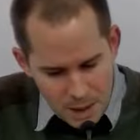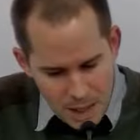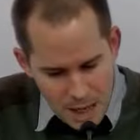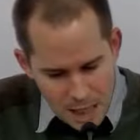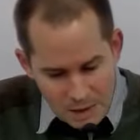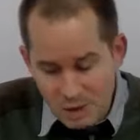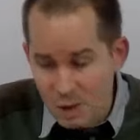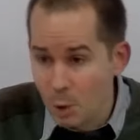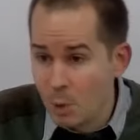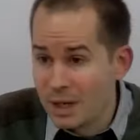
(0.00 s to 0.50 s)

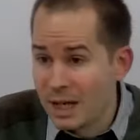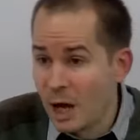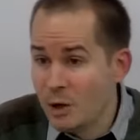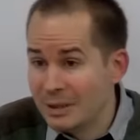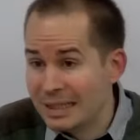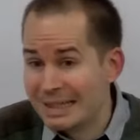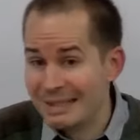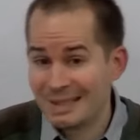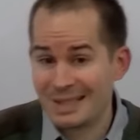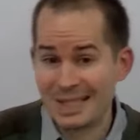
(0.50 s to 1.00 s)
So we're going
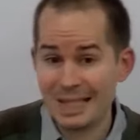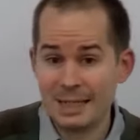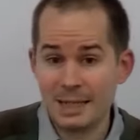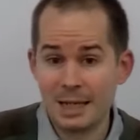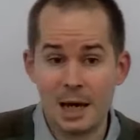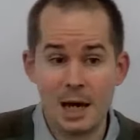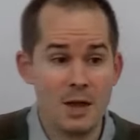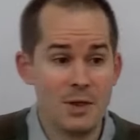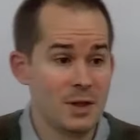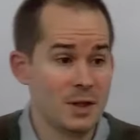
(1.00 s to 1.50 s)
to
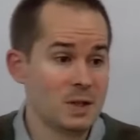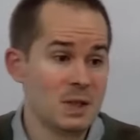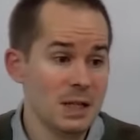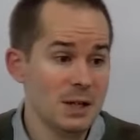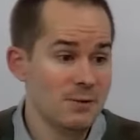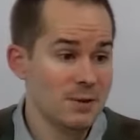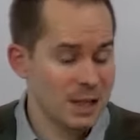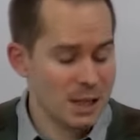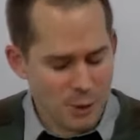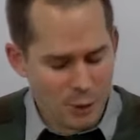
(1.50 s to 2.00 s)
consider this
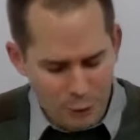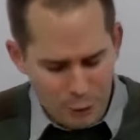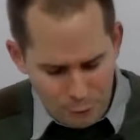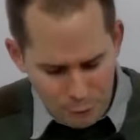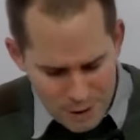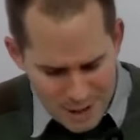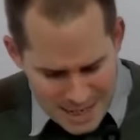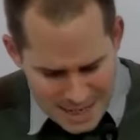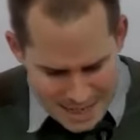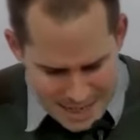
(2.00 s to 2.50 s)
evening
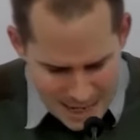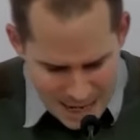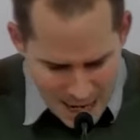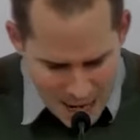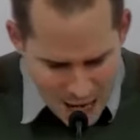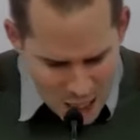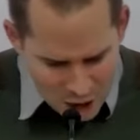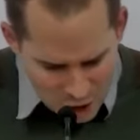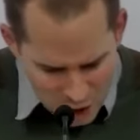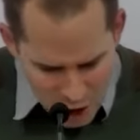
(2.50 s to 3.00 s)
3
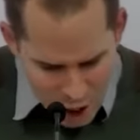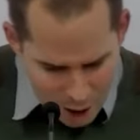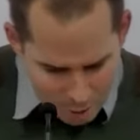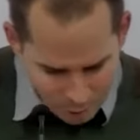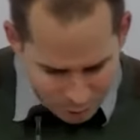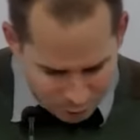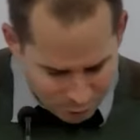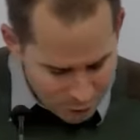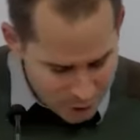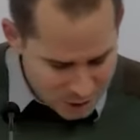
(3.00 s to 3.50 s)

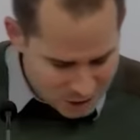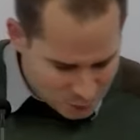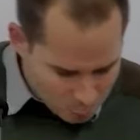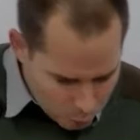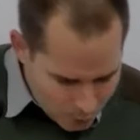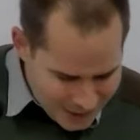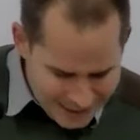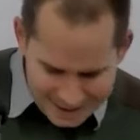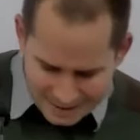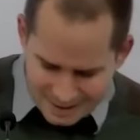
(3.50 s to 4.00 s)
comforts
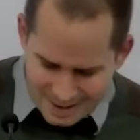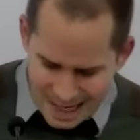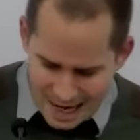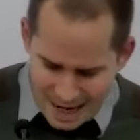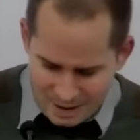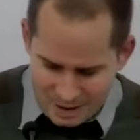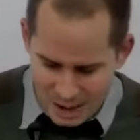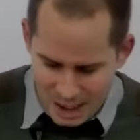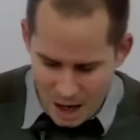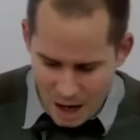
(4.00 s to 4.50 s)
we can
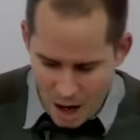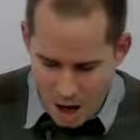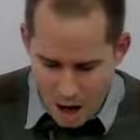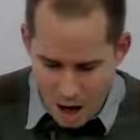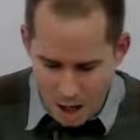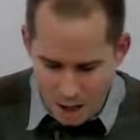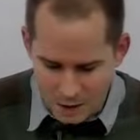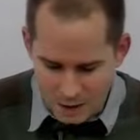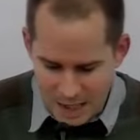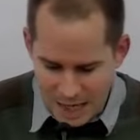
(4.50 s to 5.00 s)
take to
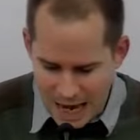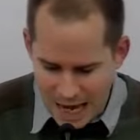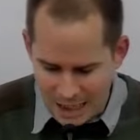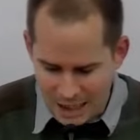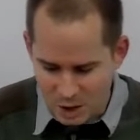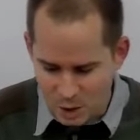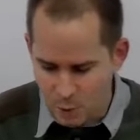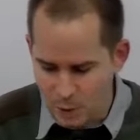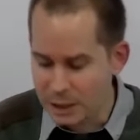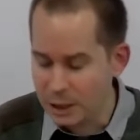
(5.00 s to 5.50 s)
heart
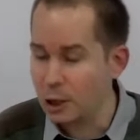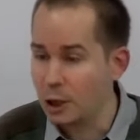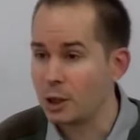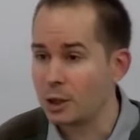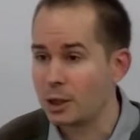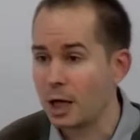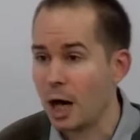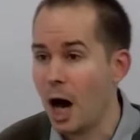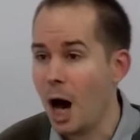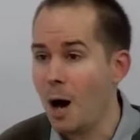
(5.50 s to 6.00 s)
as we
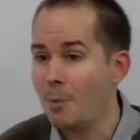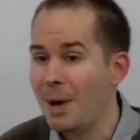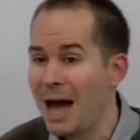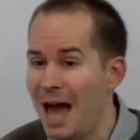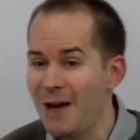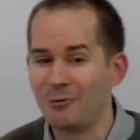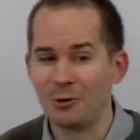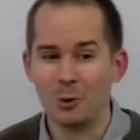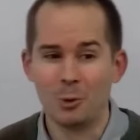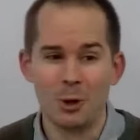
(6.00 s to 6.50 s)
look up
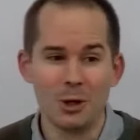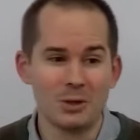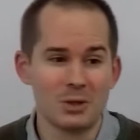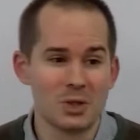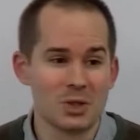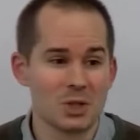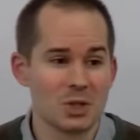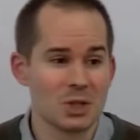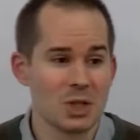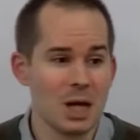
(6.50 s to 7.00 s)

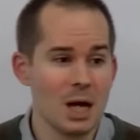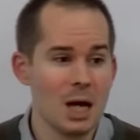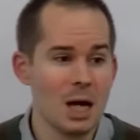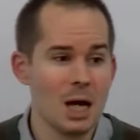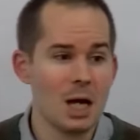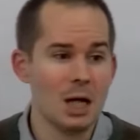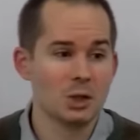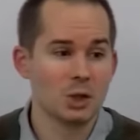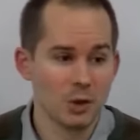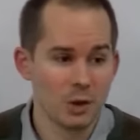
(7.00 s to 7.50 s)
heavenwards
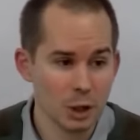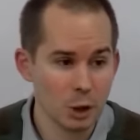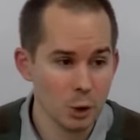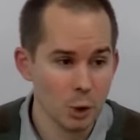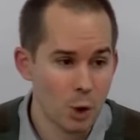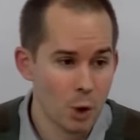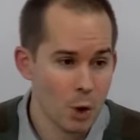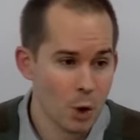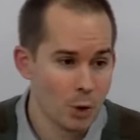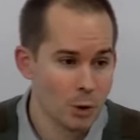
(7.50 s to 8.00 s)
to the
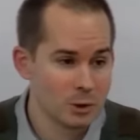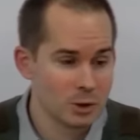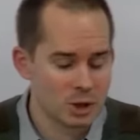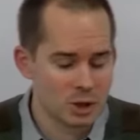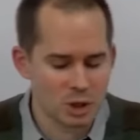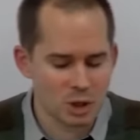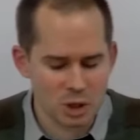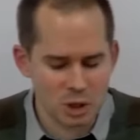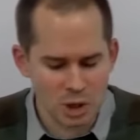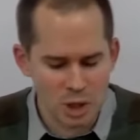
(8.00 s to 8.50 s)
Lord
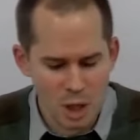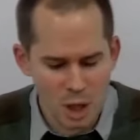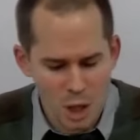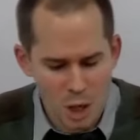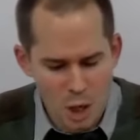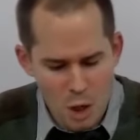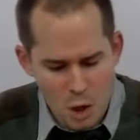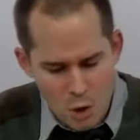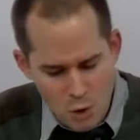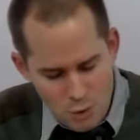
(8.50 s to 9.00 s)

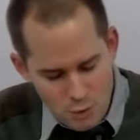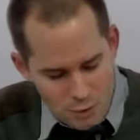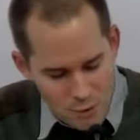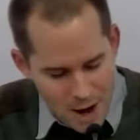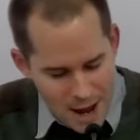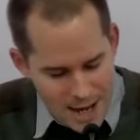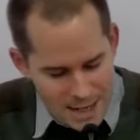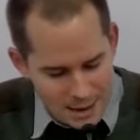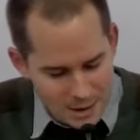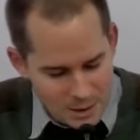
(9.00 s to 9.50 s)
who
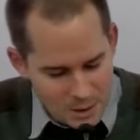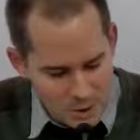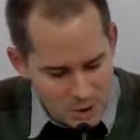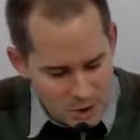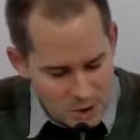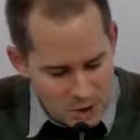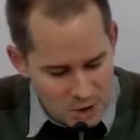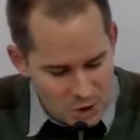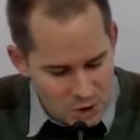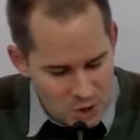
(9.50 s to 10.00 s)

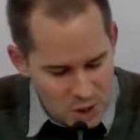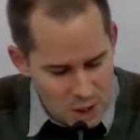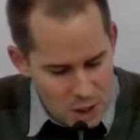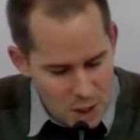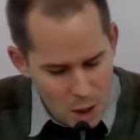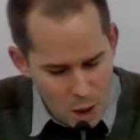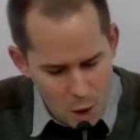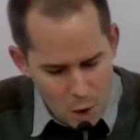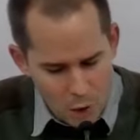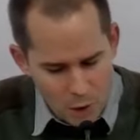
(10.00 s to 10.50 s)
reigns
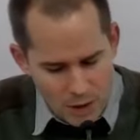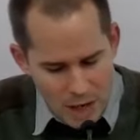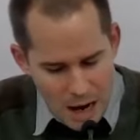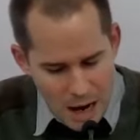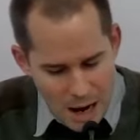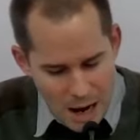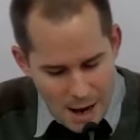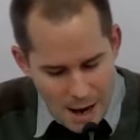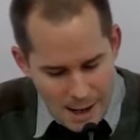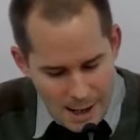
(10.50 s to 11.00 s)
on
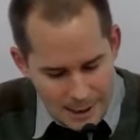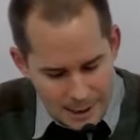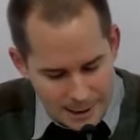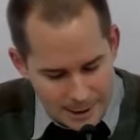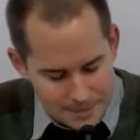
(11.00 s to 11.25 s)
high.